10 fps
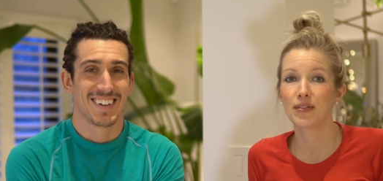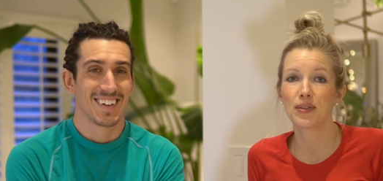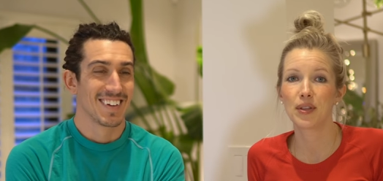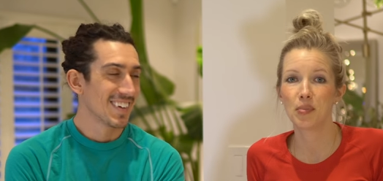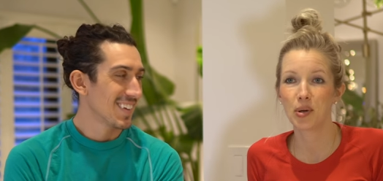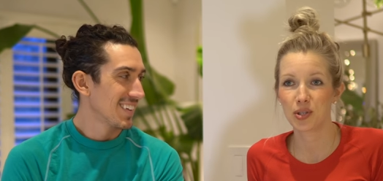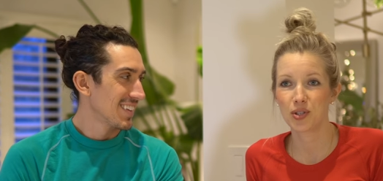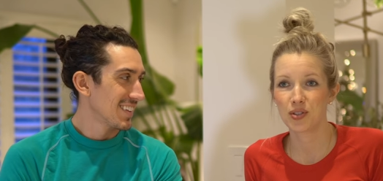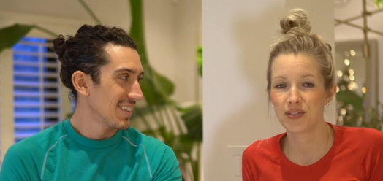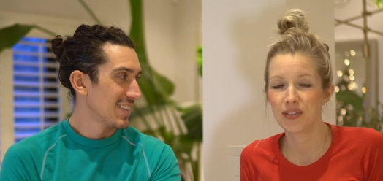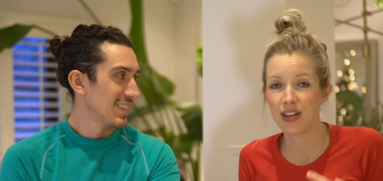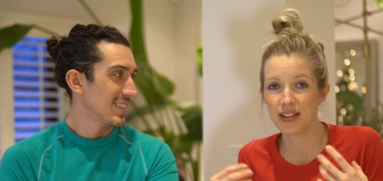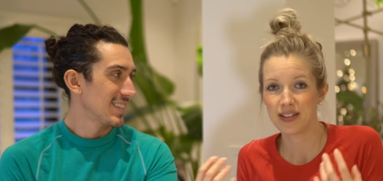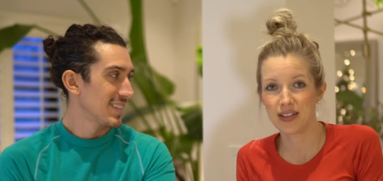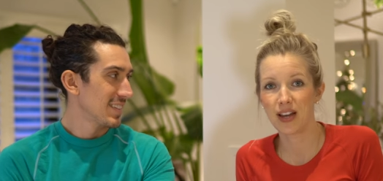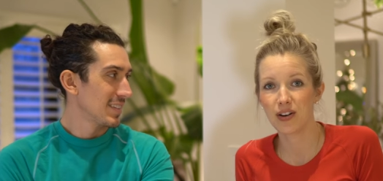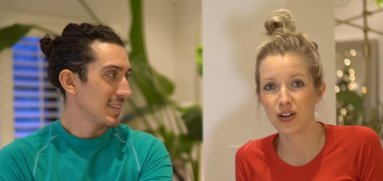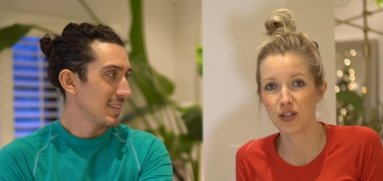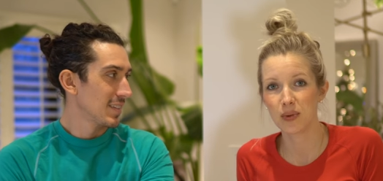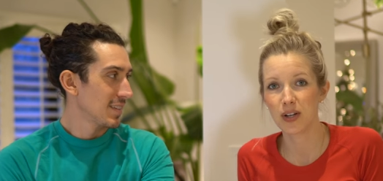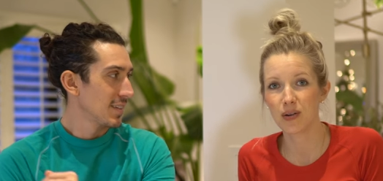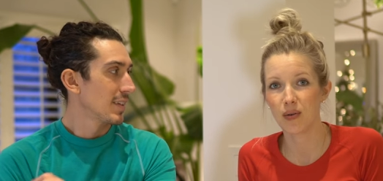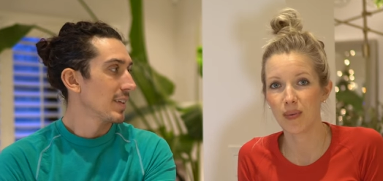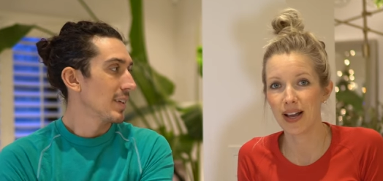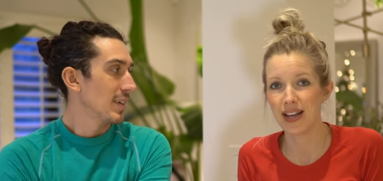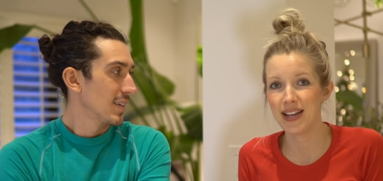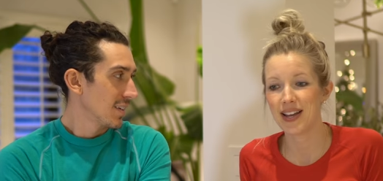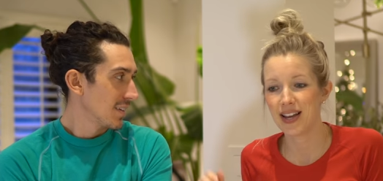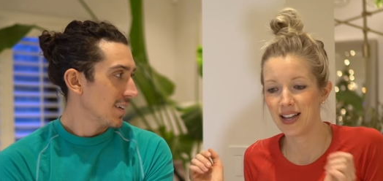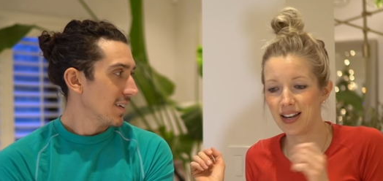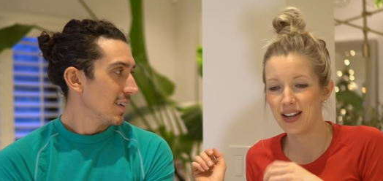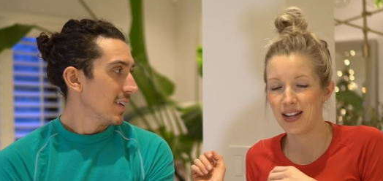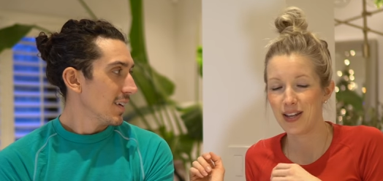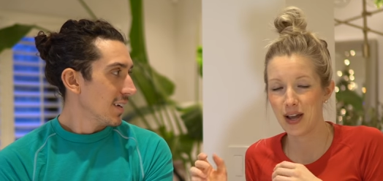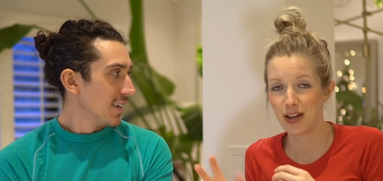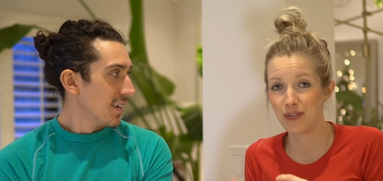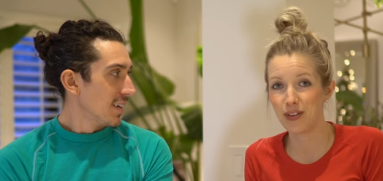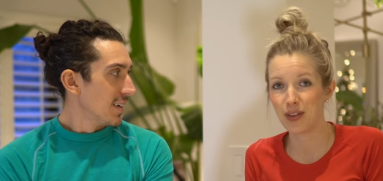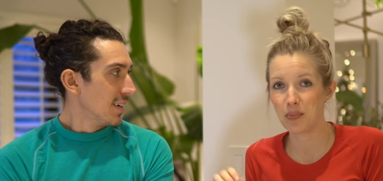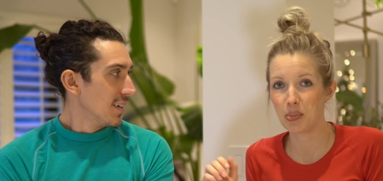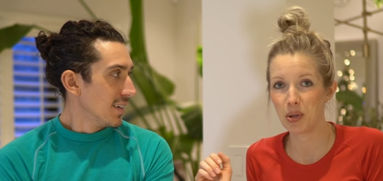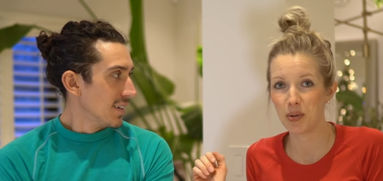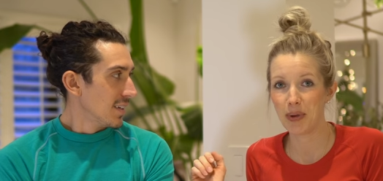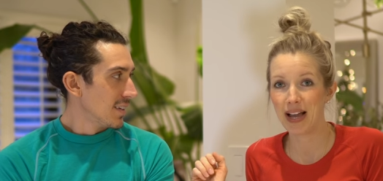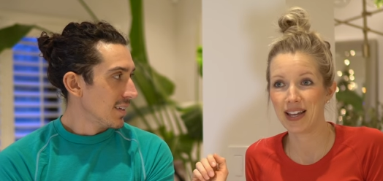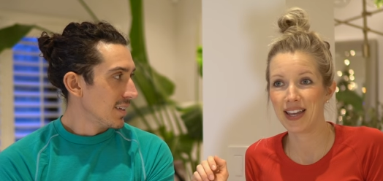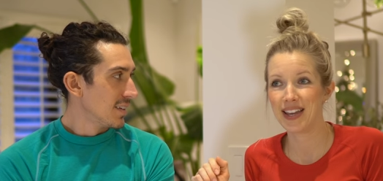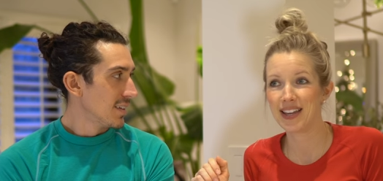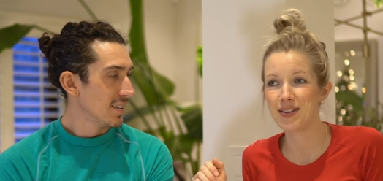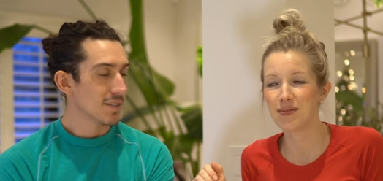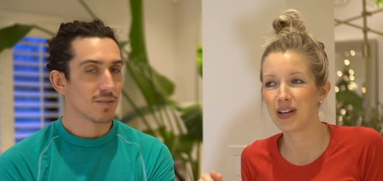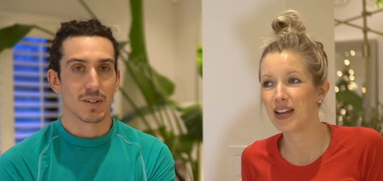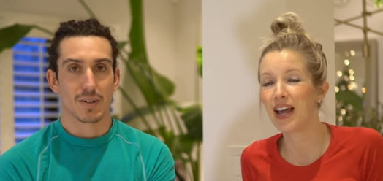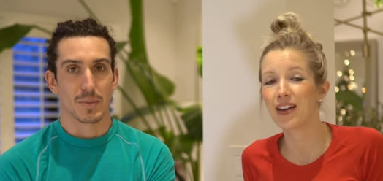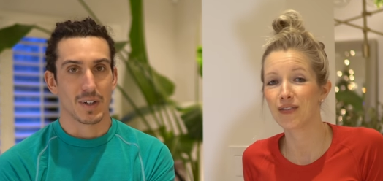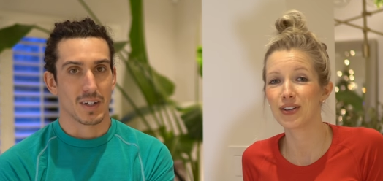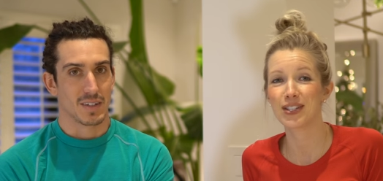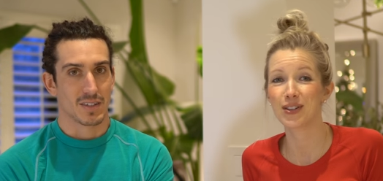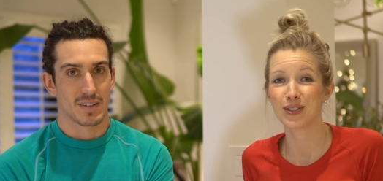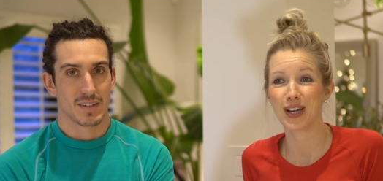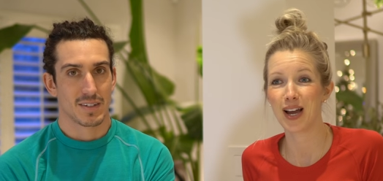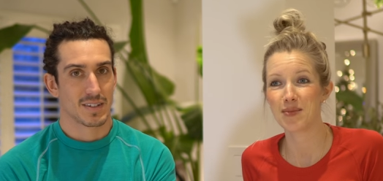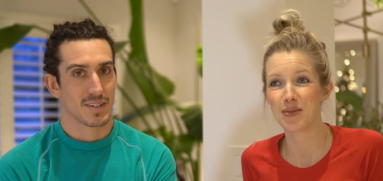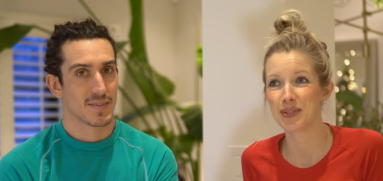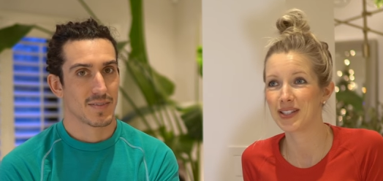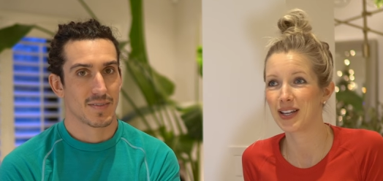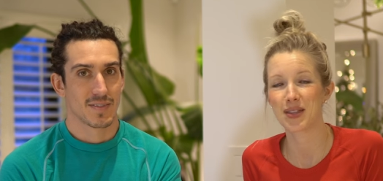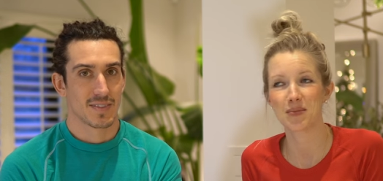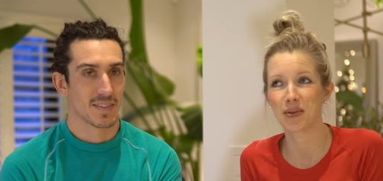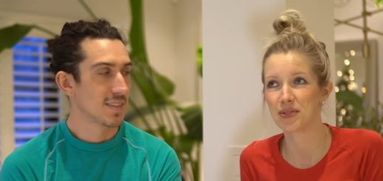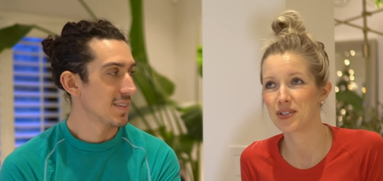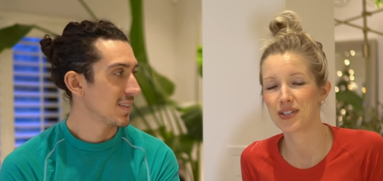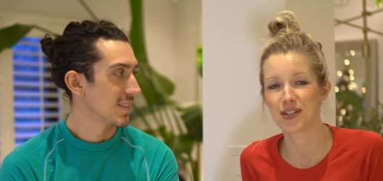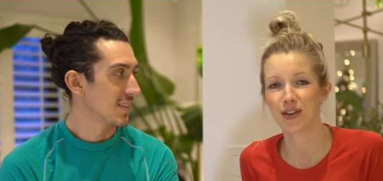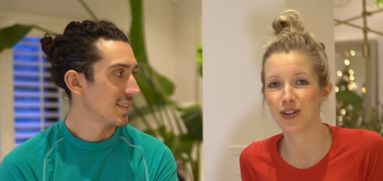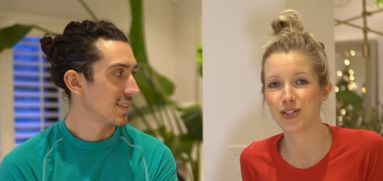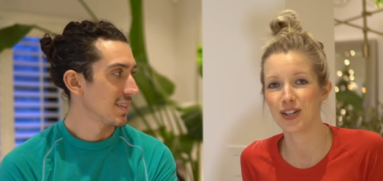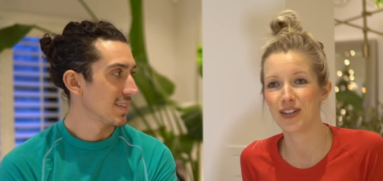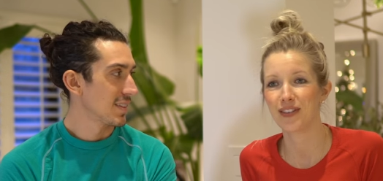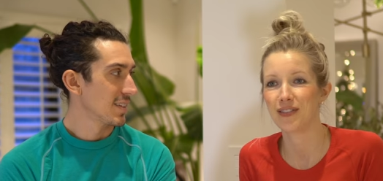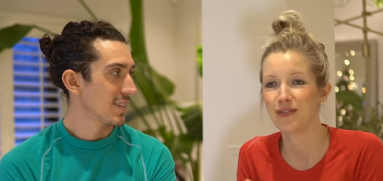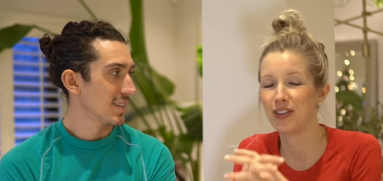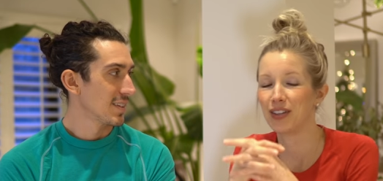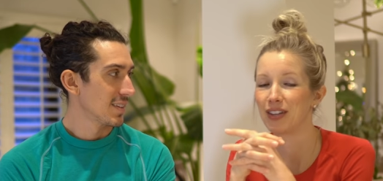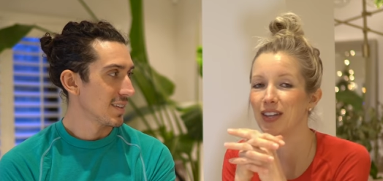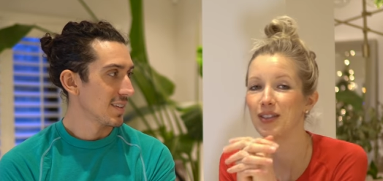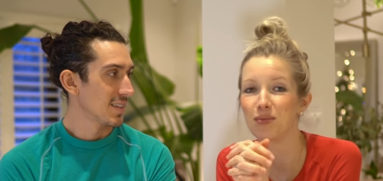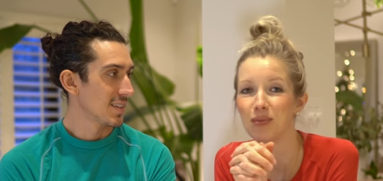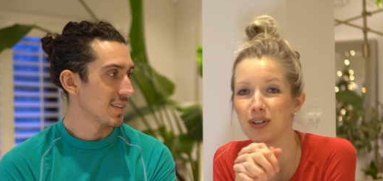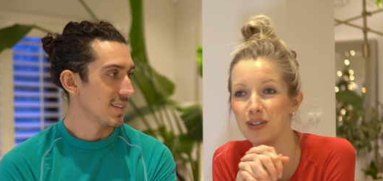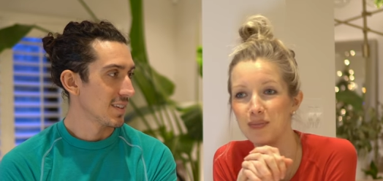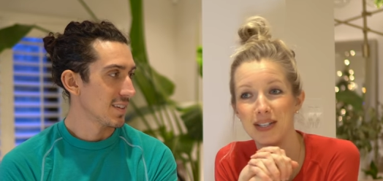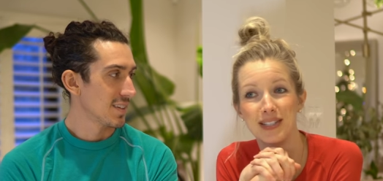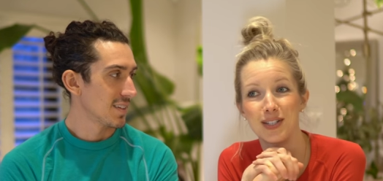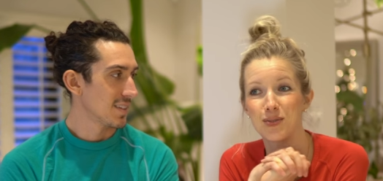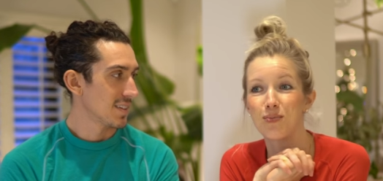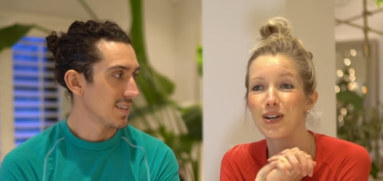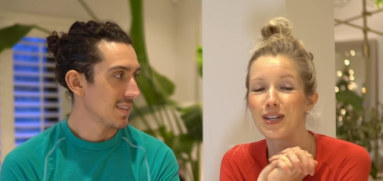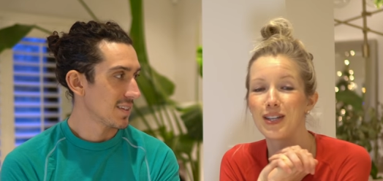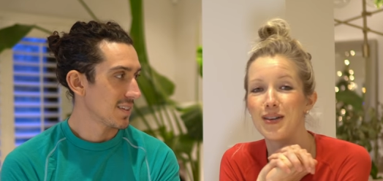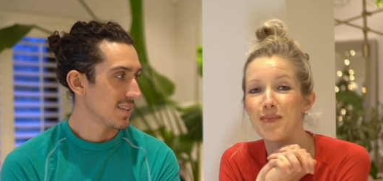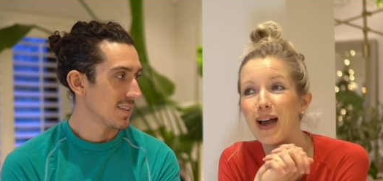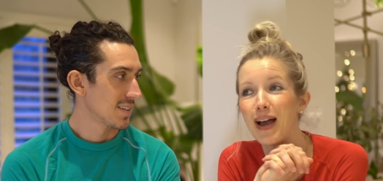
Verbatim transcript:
Speaker 1: the, the push that that urge would go away, and he, I could feel him pull back in, and oh every gosh. single time it was like the most discouraging feeling in the world because I just wanted him